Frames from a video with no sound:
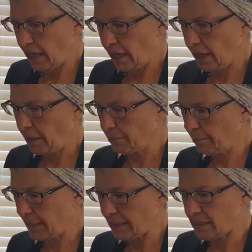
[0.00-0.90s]

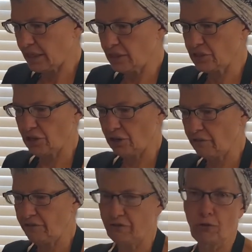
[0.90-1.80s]
It's going to
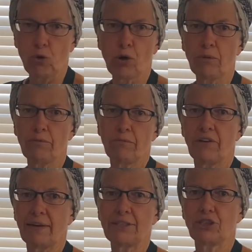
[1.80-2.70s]
serve 4
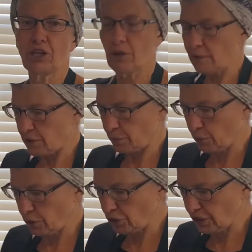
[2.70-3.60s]
very generous
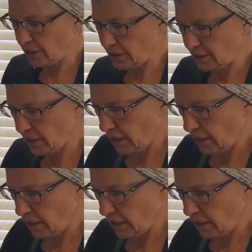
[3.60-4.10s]
portions.